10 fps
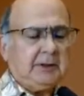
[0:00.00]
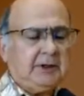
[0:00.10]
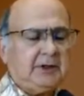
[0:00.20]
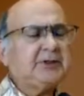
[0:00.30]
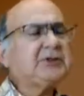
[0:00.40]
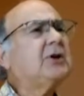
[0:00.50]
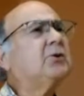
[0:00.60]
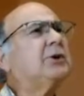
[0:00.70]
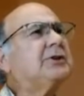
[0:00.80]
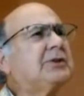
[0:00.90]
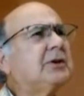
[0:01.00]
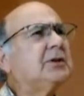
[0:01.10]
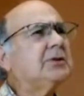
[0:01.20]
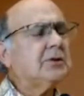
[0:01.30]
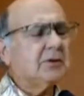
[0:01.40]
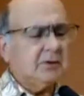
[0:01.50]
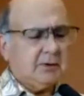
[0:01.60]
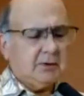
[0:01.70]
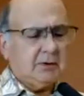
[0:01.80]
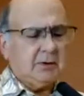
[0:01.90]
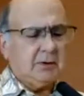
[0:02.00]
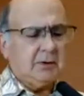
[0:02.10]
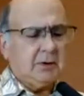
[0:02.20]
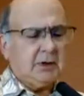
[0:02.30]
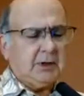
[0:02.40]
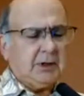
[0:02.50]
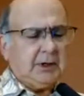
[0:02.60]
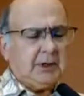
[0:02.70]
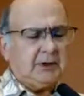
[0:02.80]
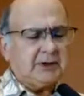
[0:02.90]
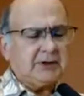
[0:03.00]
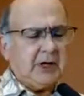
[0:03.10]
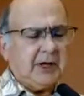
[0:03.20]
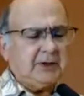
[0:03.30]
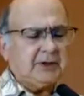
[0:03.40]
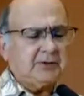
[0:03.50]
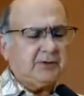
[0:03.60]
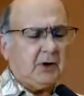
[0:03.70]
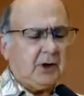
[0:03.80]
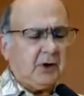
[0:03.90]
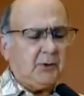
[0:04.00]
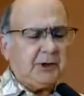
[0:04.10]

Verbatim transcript: Did he say recedes? In the silence of awe,